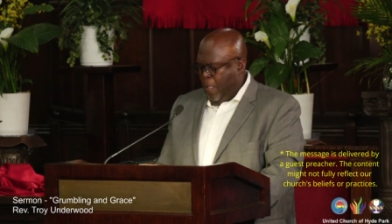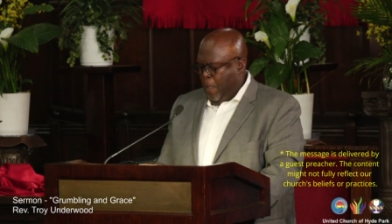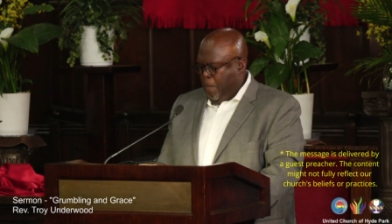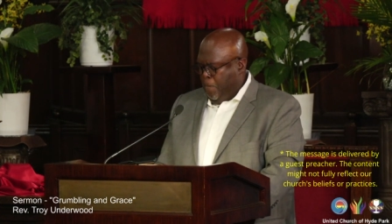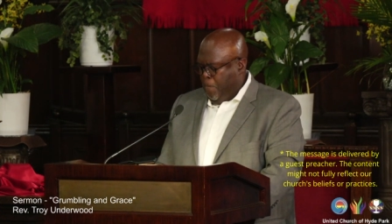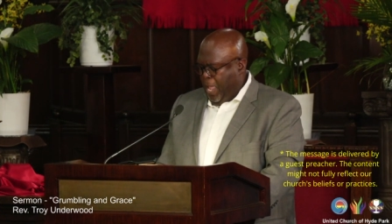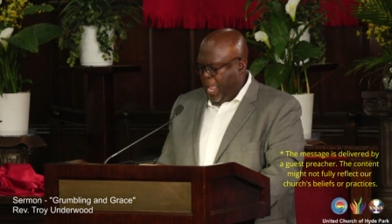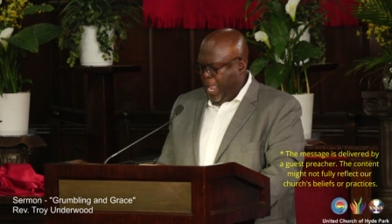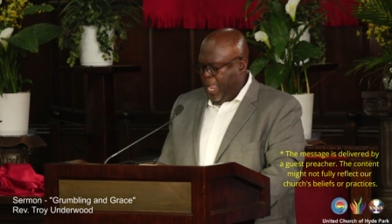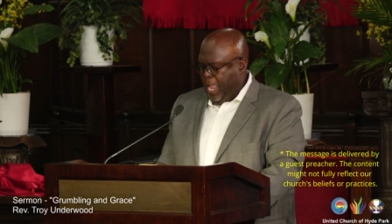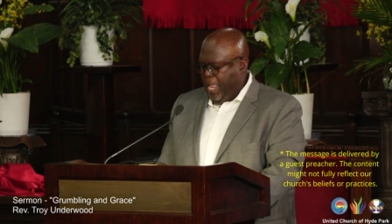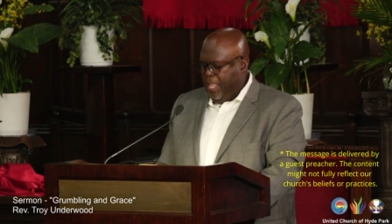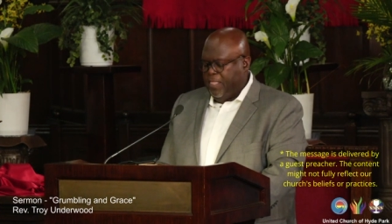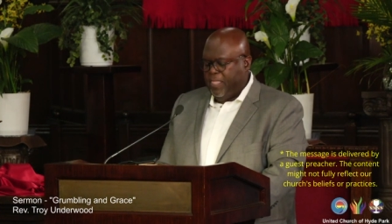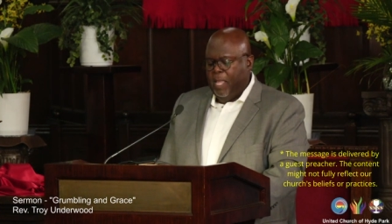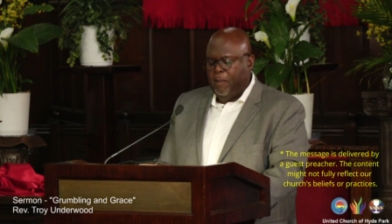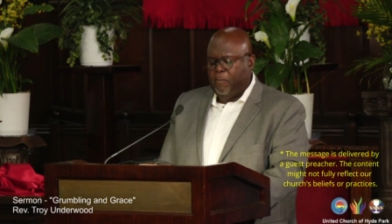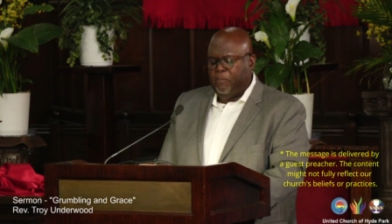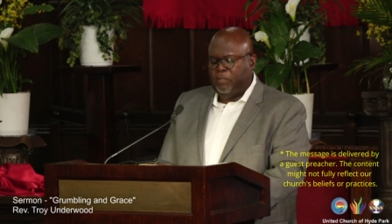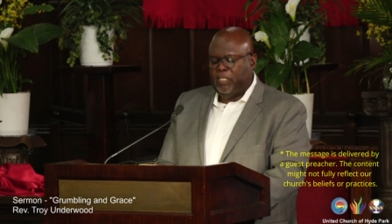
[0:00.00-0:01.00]
made
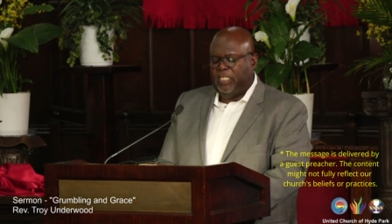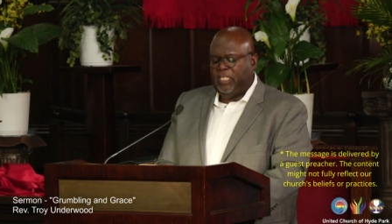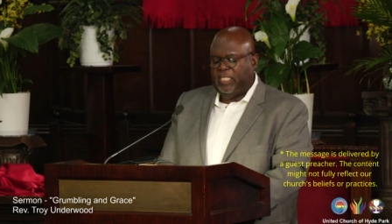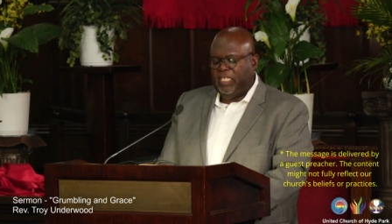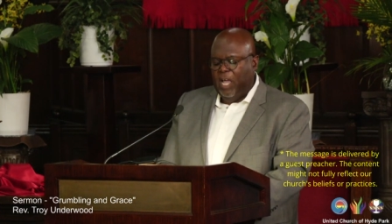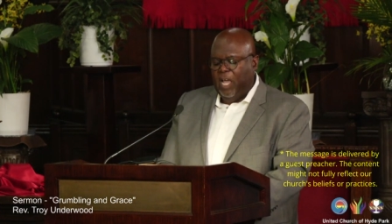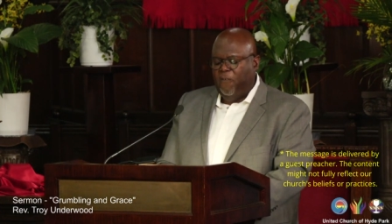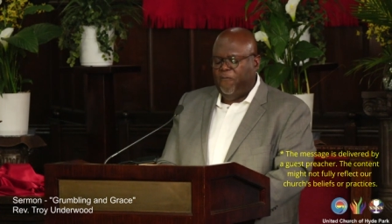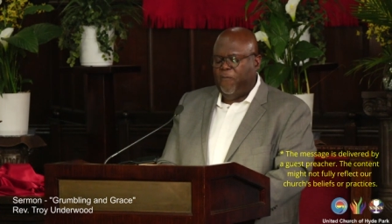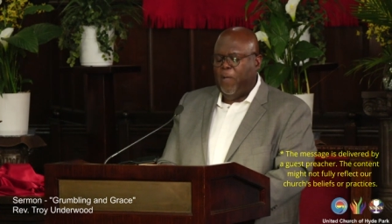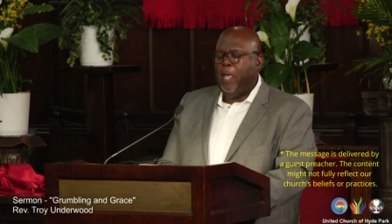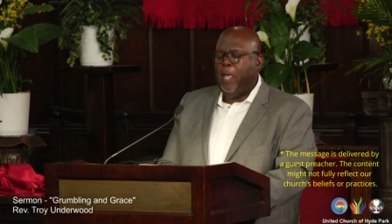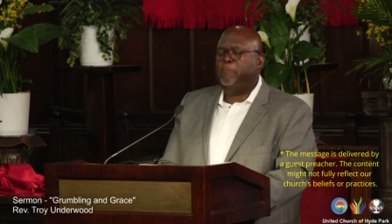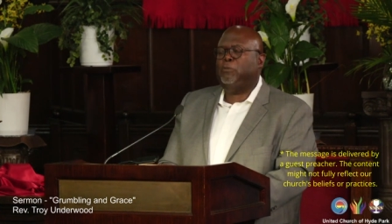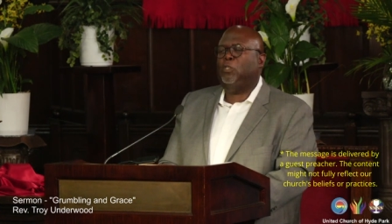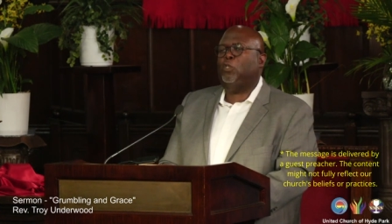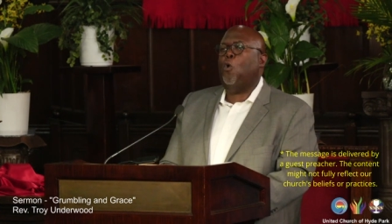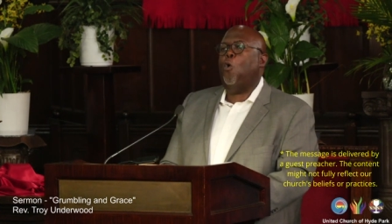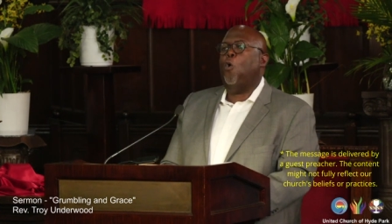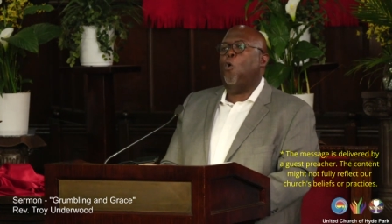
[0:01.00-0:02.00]
them self
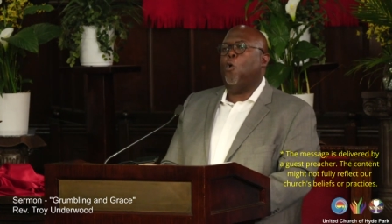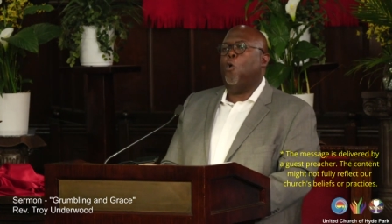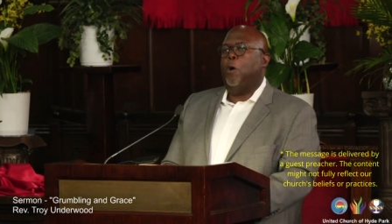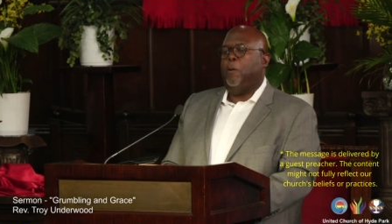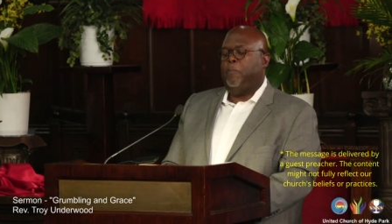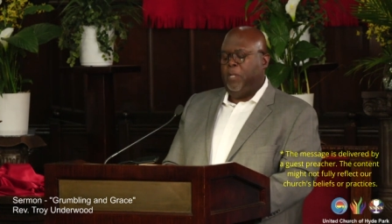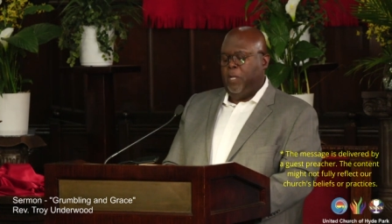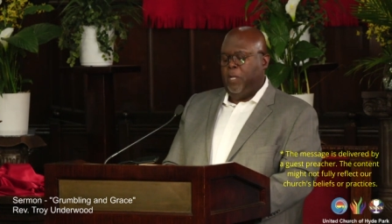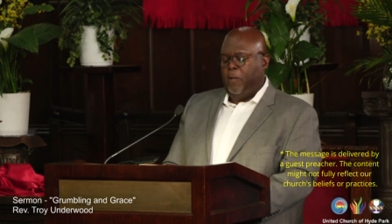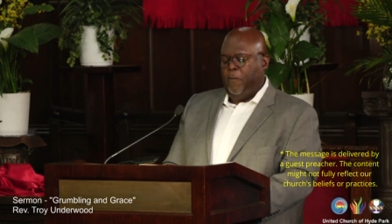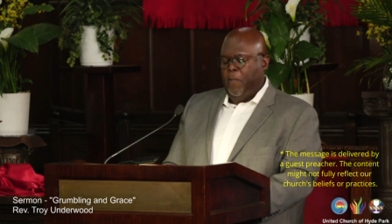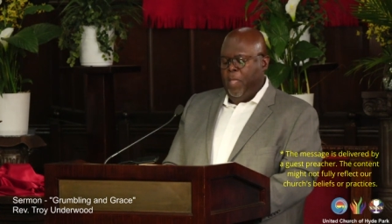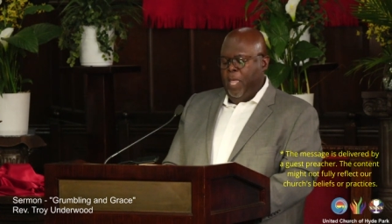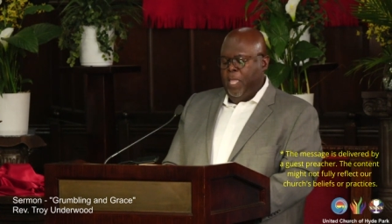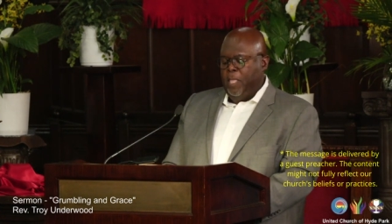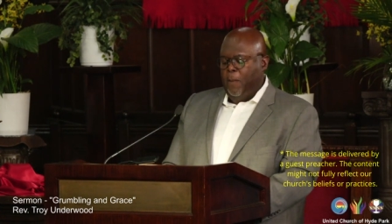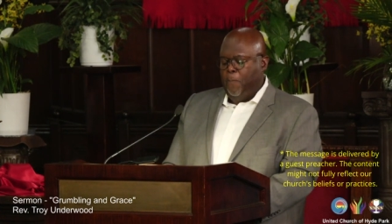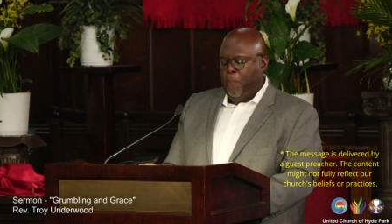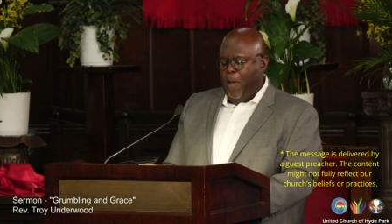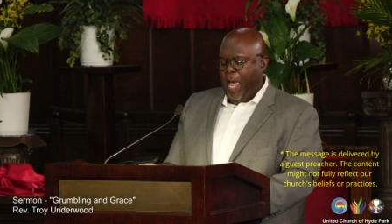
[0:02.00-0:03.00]
absorbed.
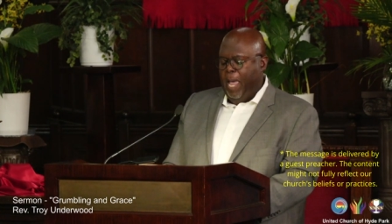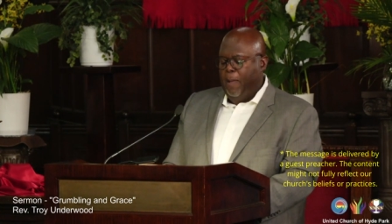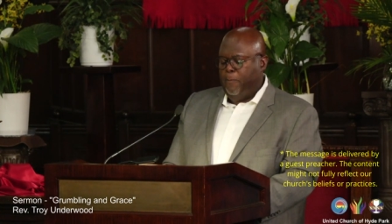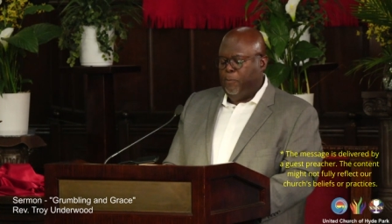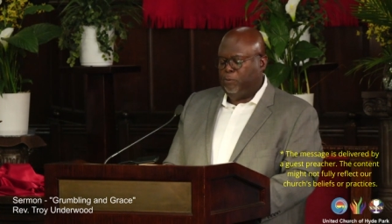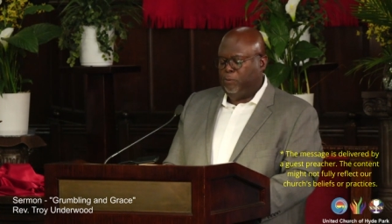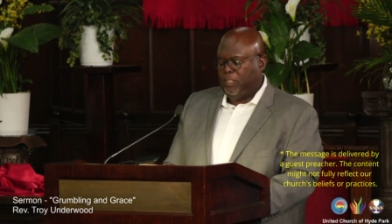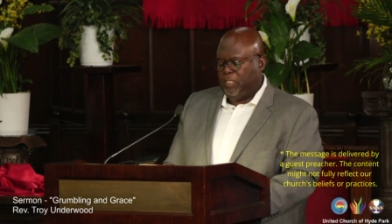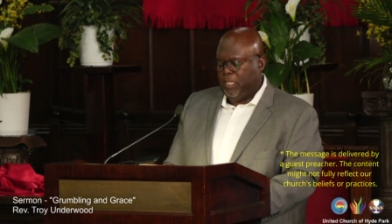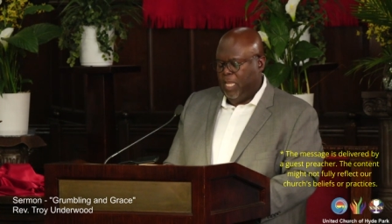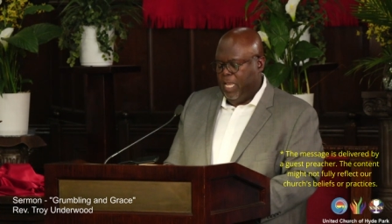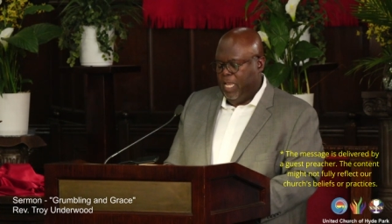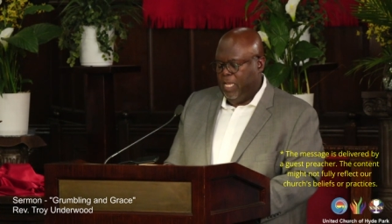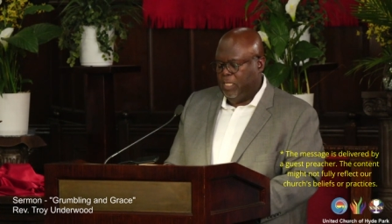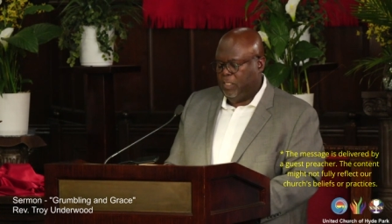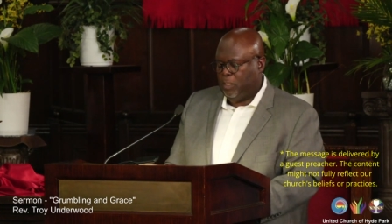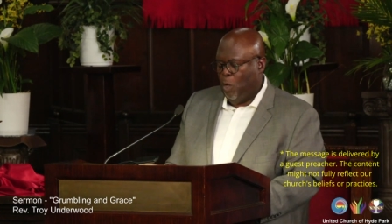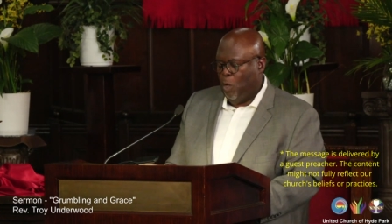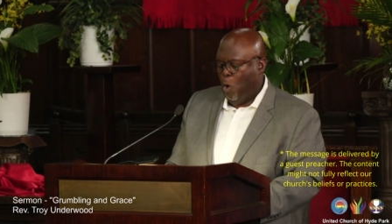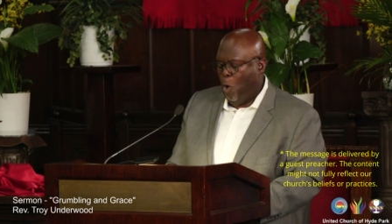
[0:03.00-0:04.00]
The Bible
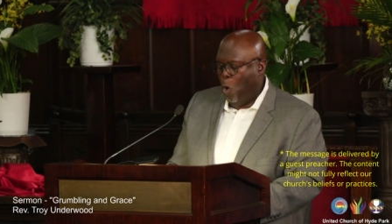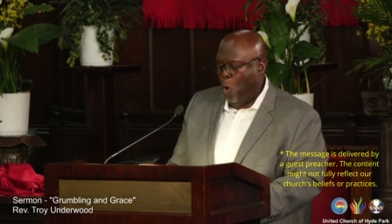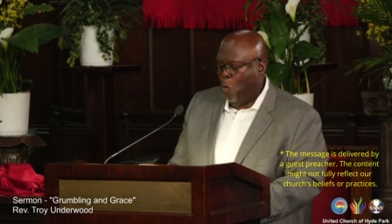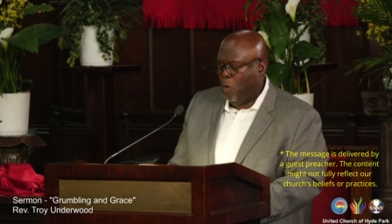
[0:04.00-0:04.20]
says the whole